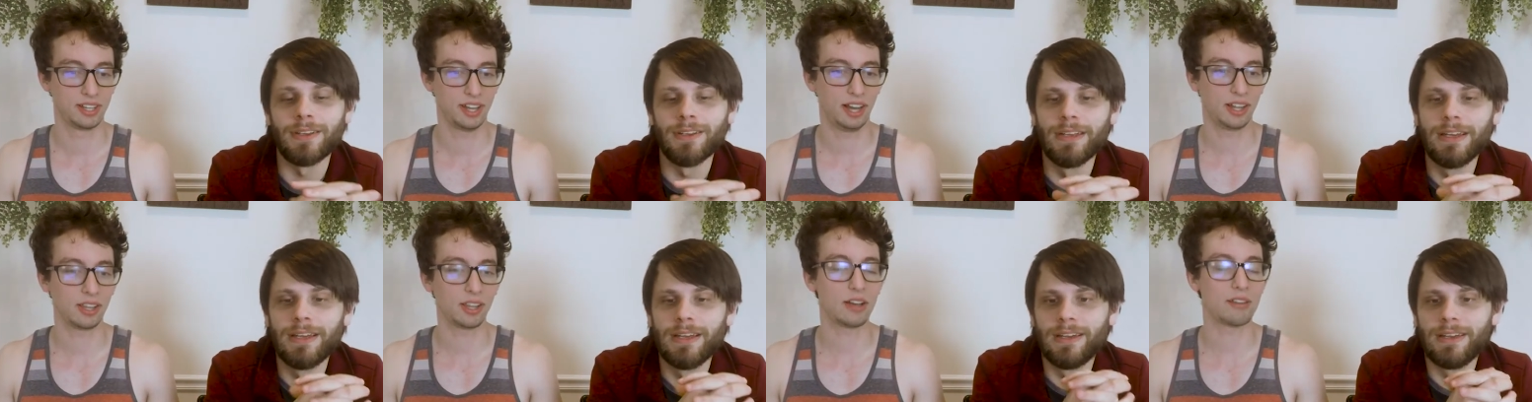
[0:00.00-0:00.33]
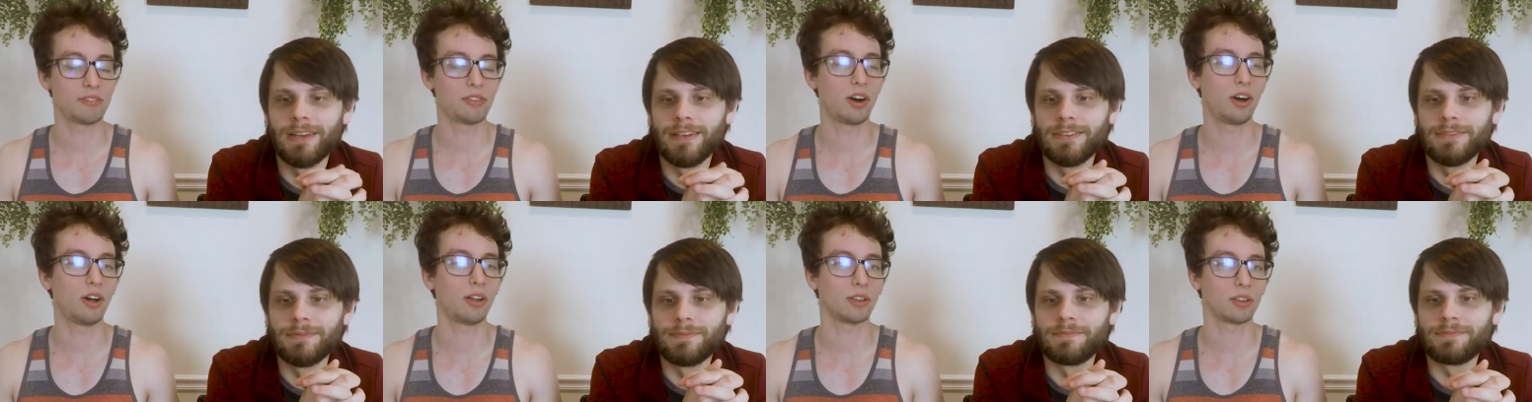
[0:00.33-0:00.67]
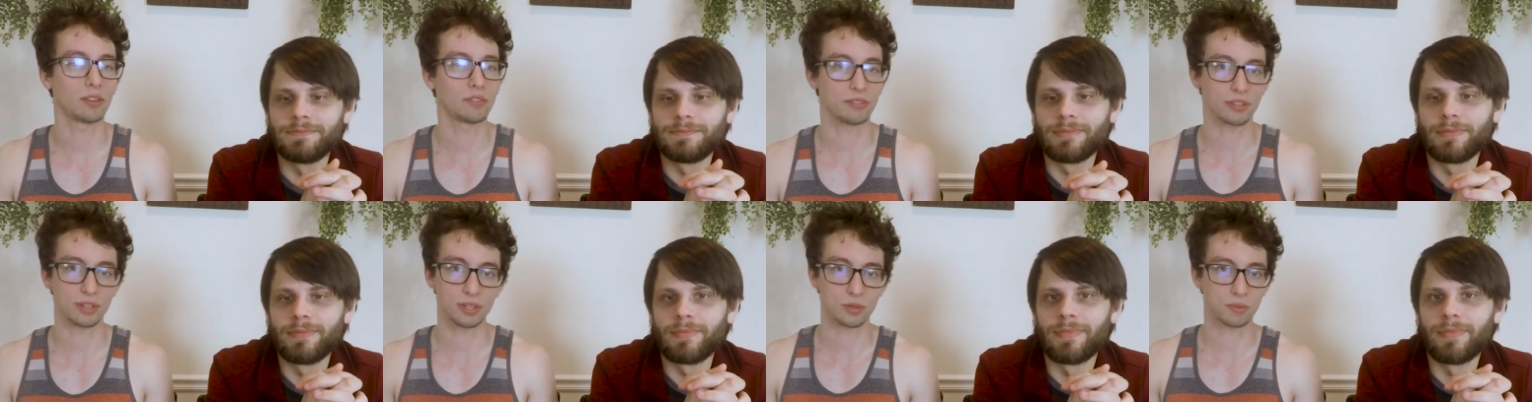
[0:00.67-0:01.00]
Speaker 1: I love all
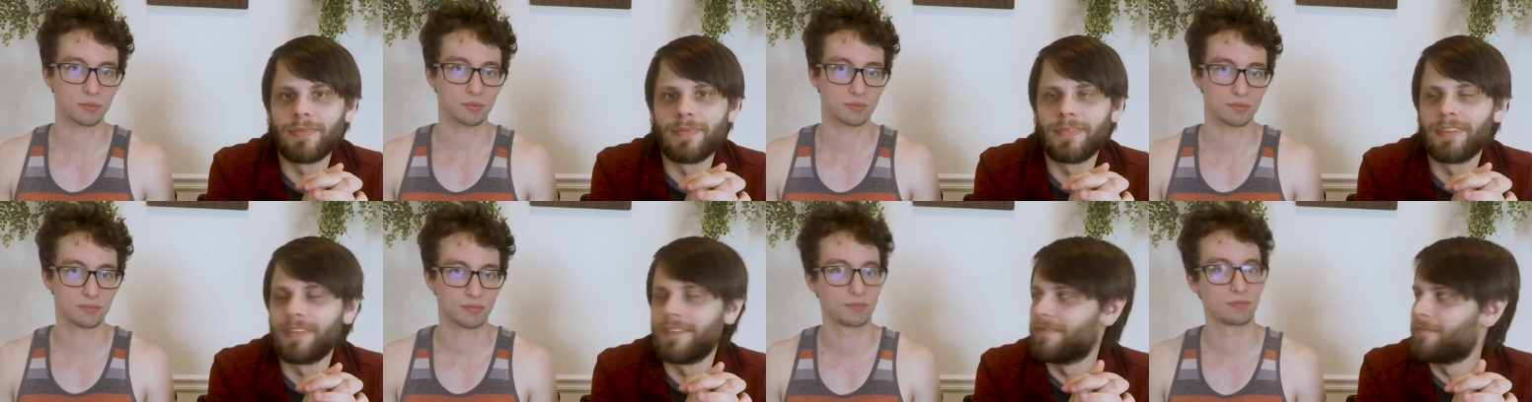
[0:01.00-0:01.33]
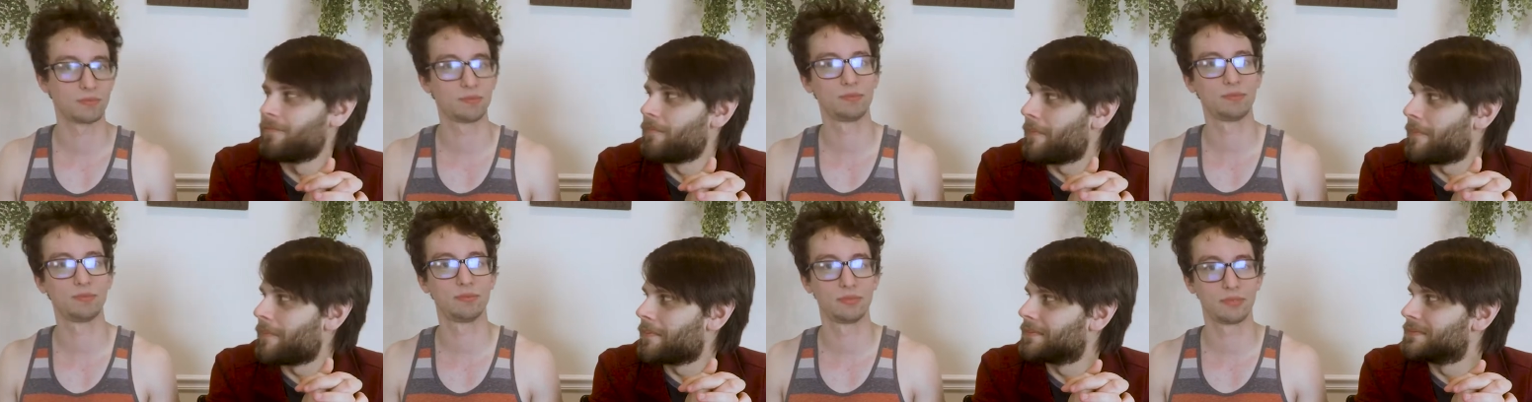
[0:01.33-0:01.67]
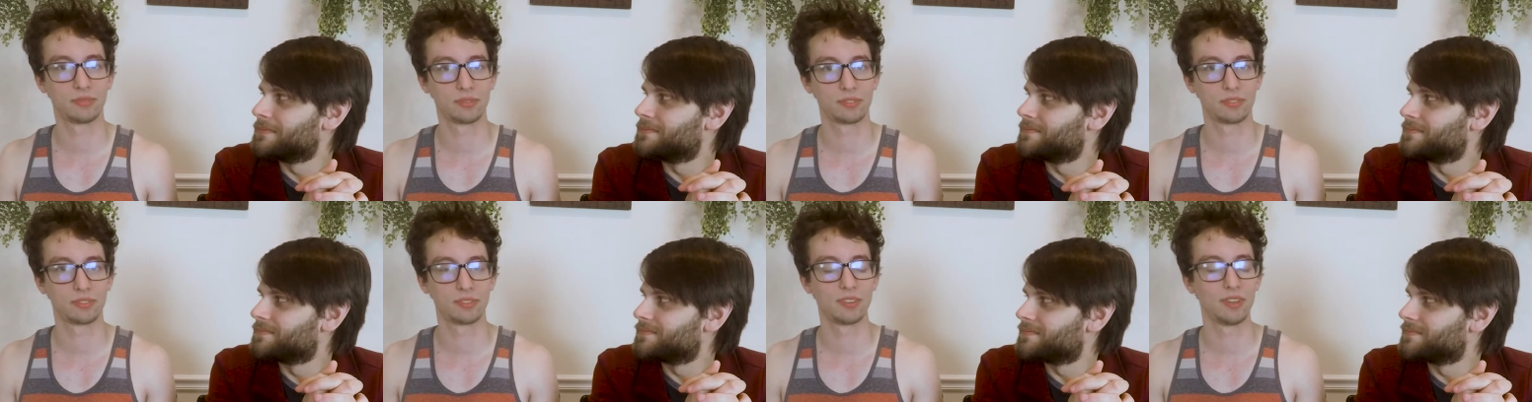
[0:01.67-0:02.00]
of you.
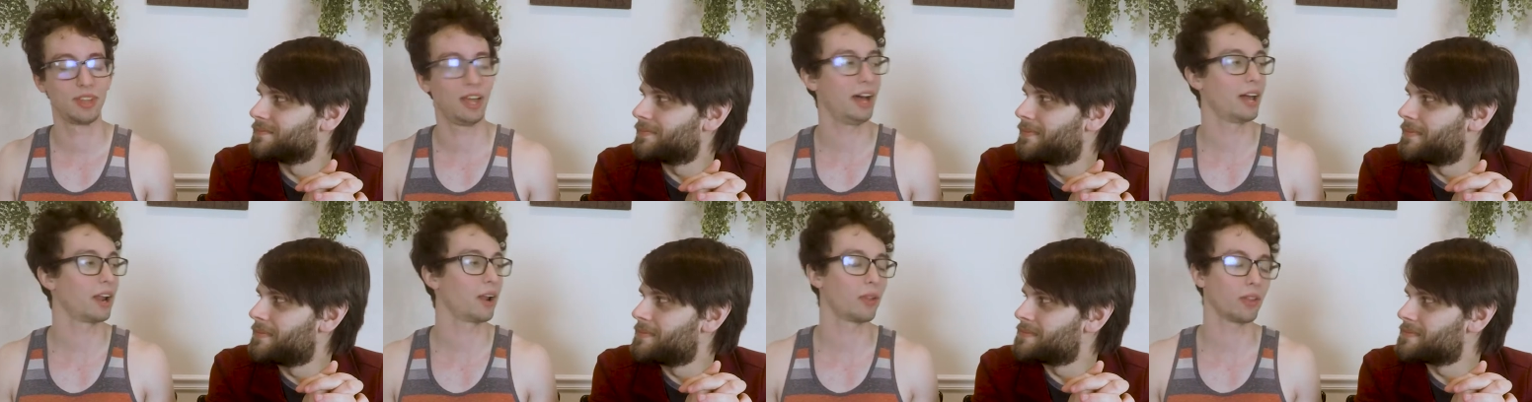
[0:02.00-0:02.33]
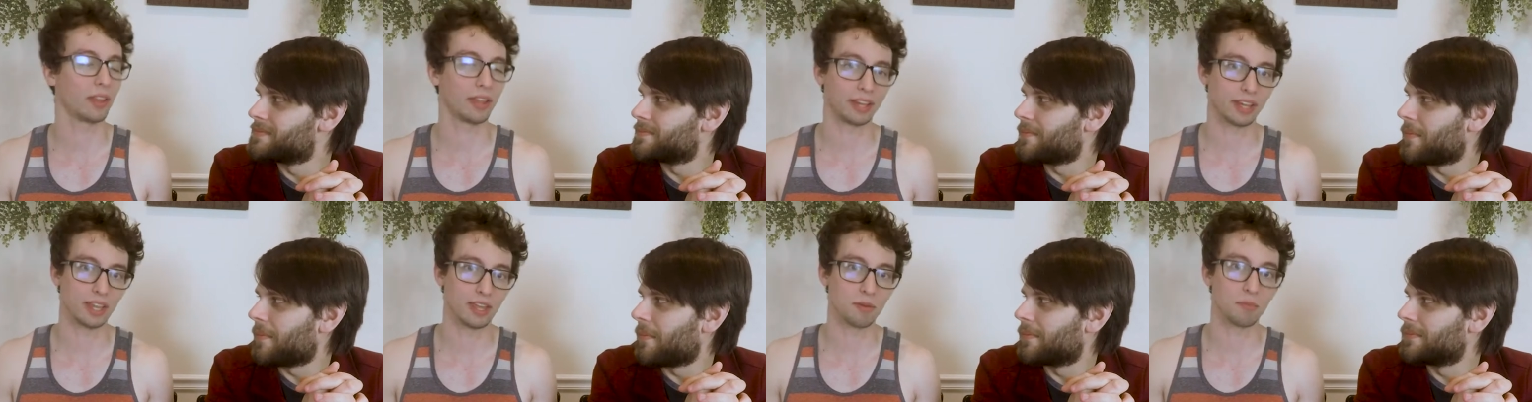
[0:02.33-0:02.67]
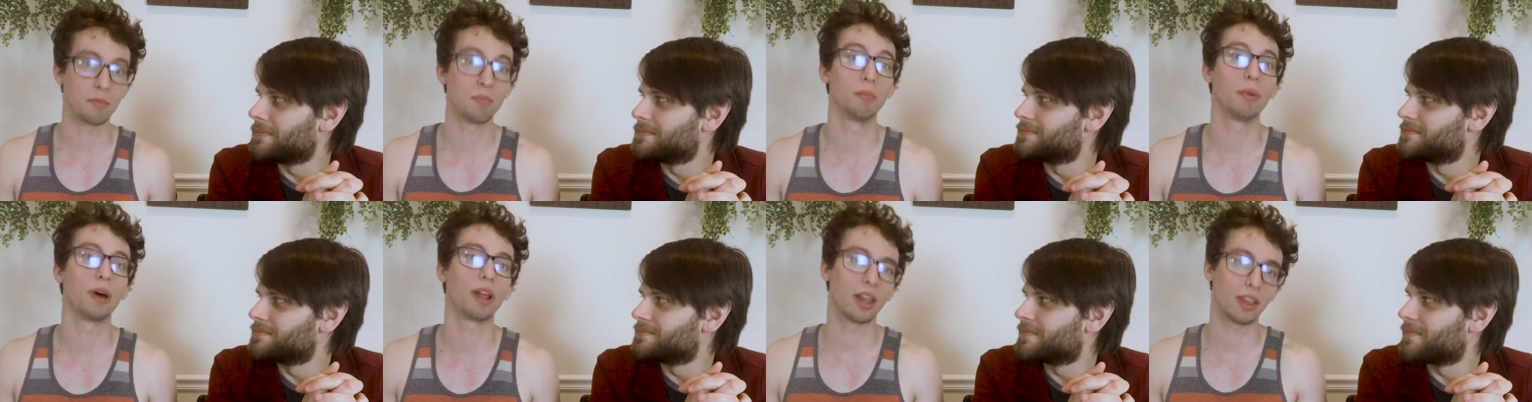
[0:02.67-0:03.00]
I don't like him,
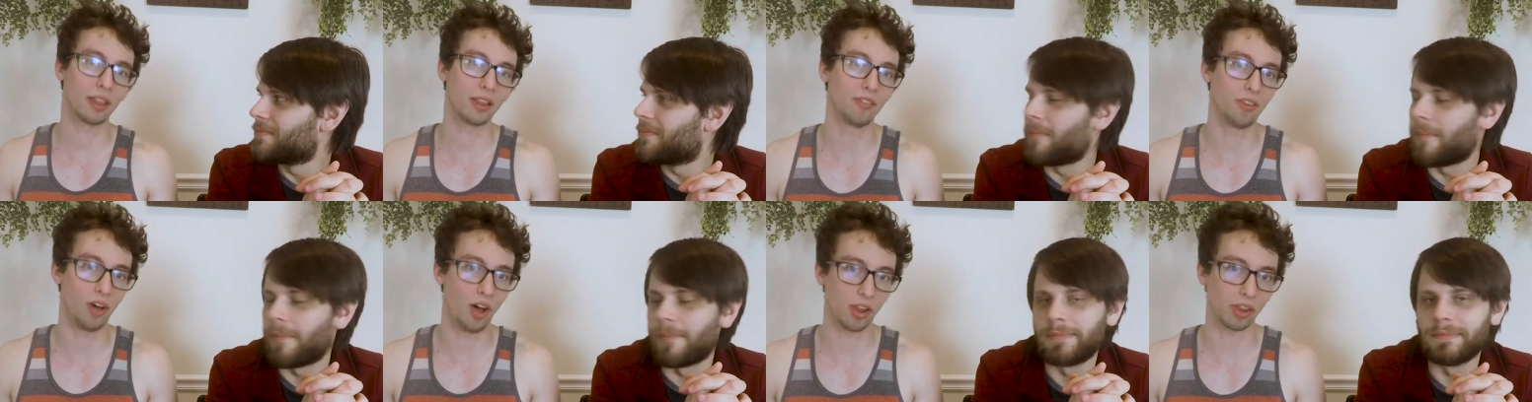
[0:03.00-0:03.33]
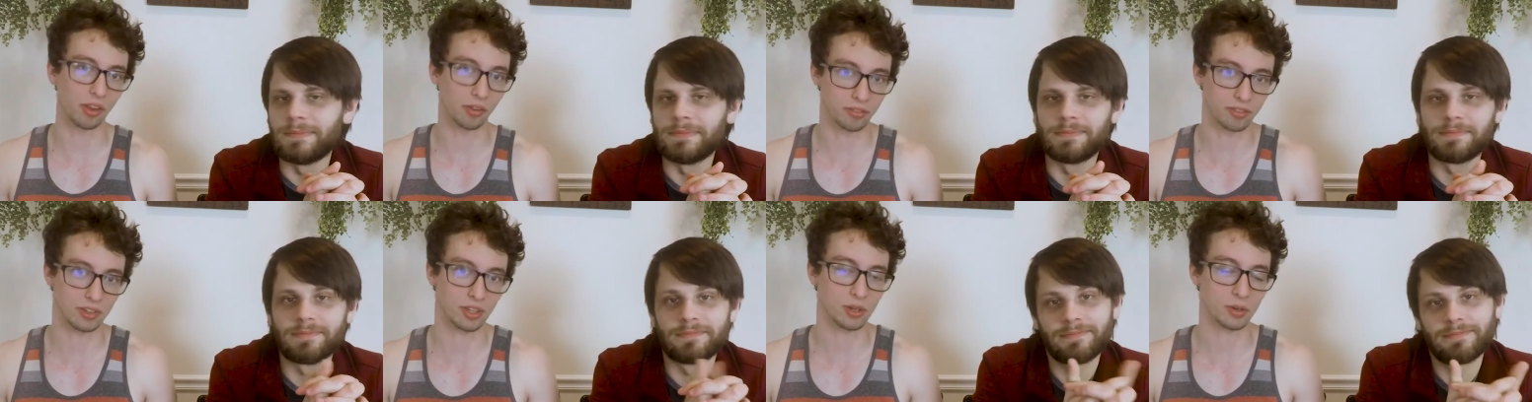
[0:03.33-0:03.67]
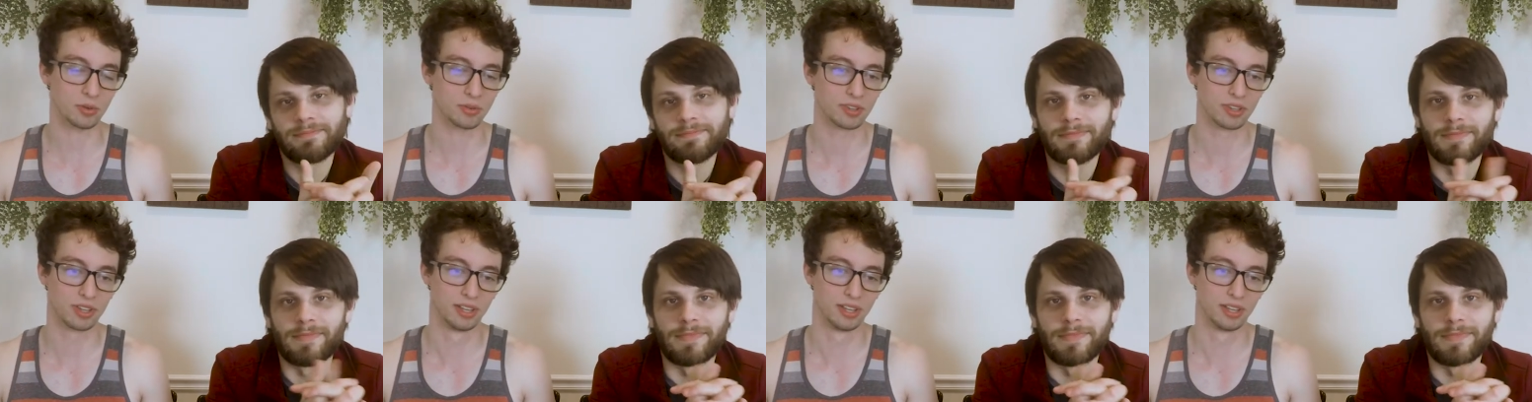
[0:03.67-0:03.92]
but I love all of you.